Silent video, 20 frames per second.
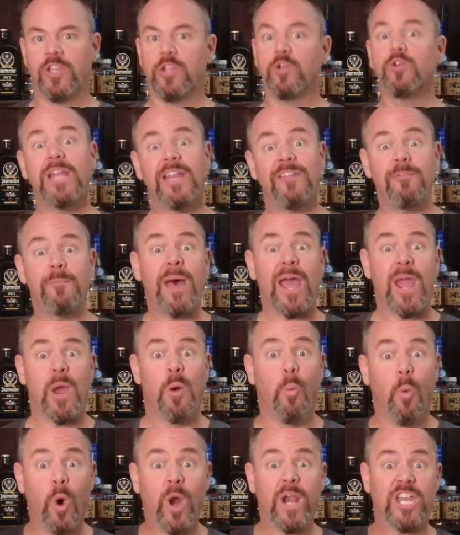You can even buy a
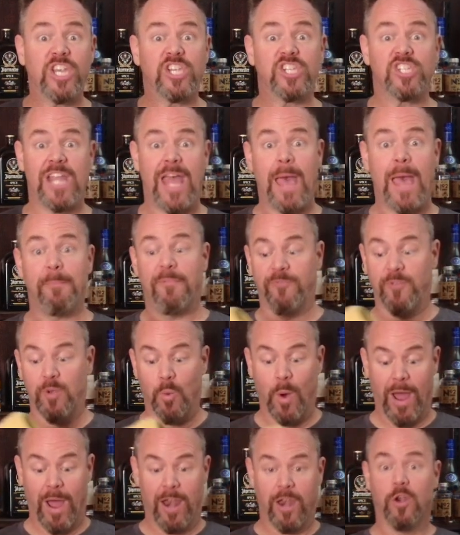1 inch nap if you
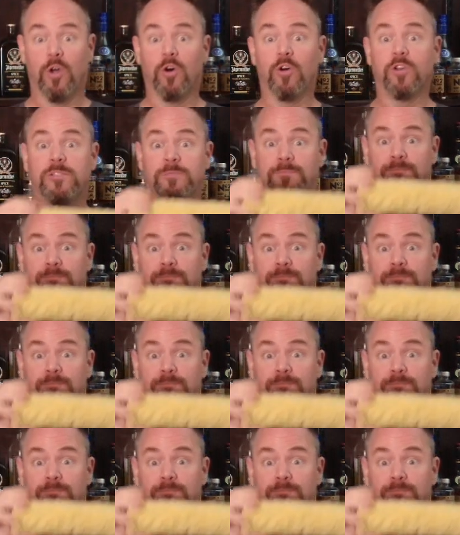want. And those